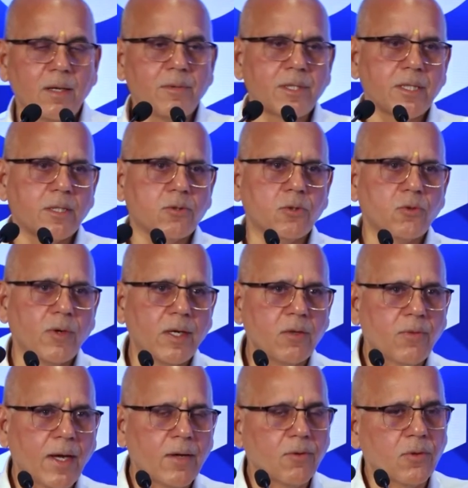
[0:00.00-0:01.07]
limited to
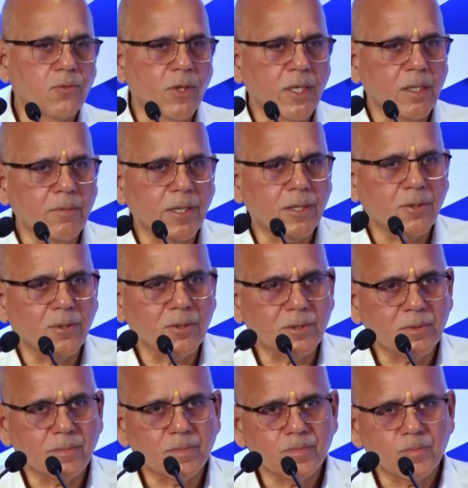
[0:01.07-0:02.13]
25 or 40 metros?
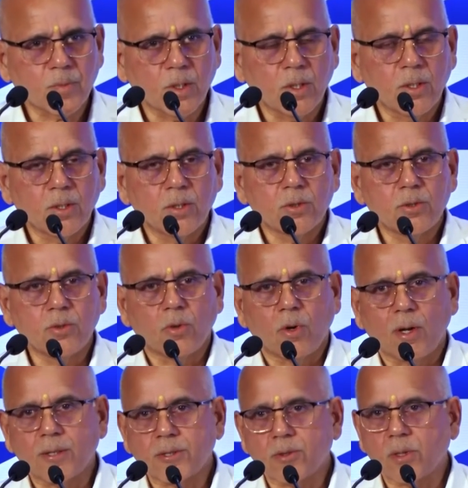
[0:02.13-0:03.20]
You
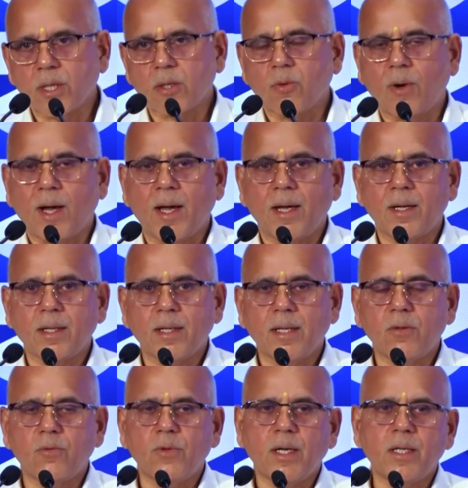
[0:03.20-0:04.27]
also require
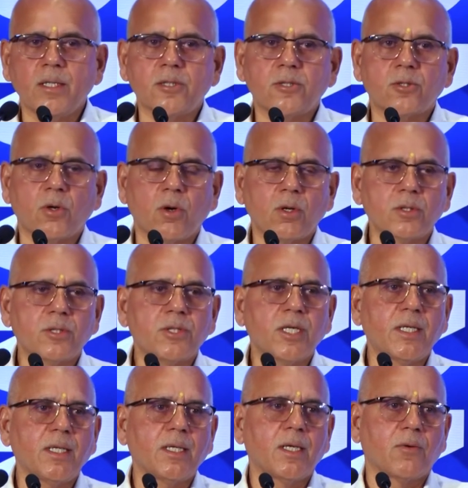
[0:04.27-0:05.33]
a very strong
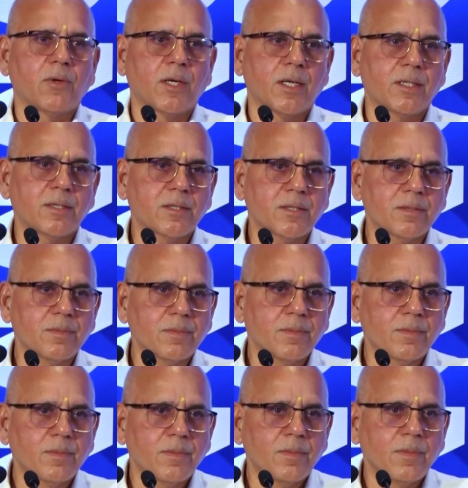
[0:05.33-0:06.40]
city governance
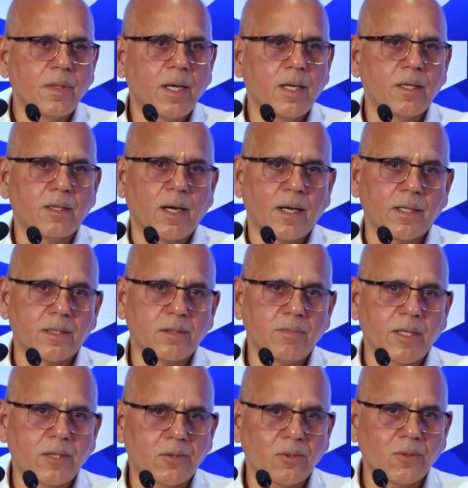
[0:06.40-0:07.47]
in running the
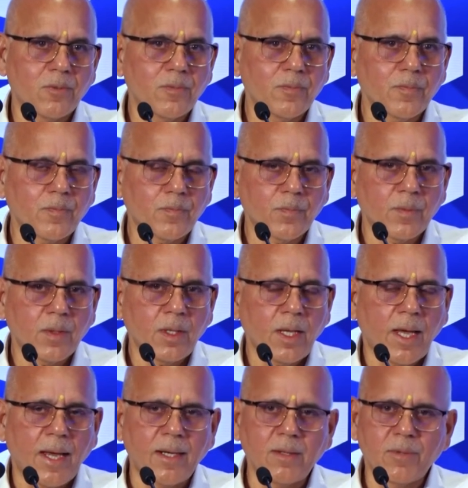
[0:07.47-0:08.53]
metro.
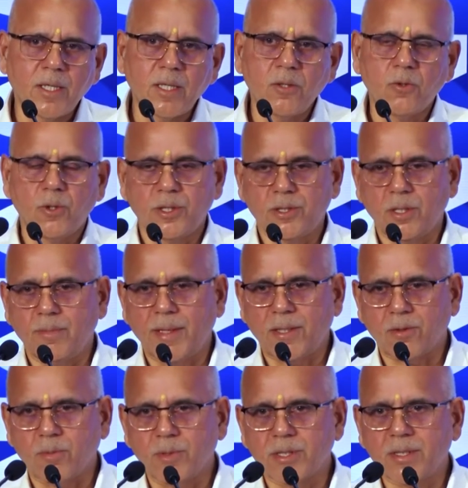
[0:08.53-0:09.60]
Anybody who is in
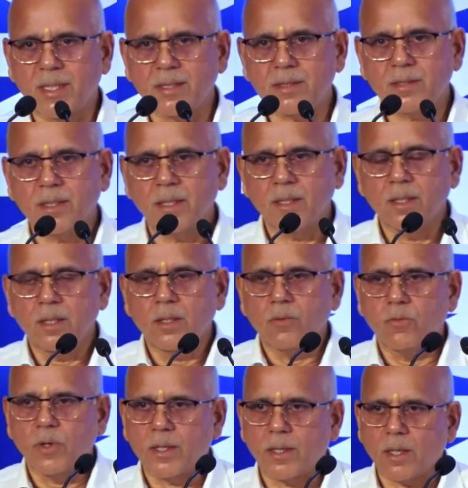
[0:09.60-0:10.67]
metro business
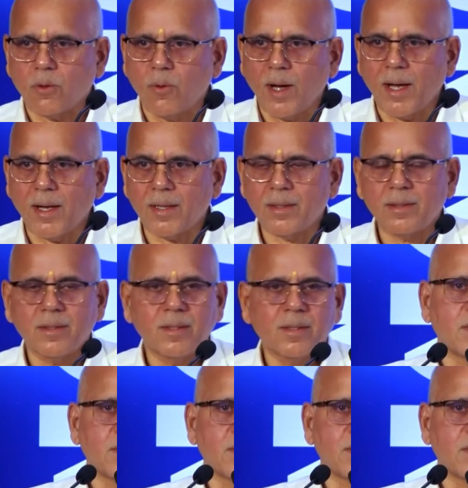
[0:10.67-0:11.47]
will require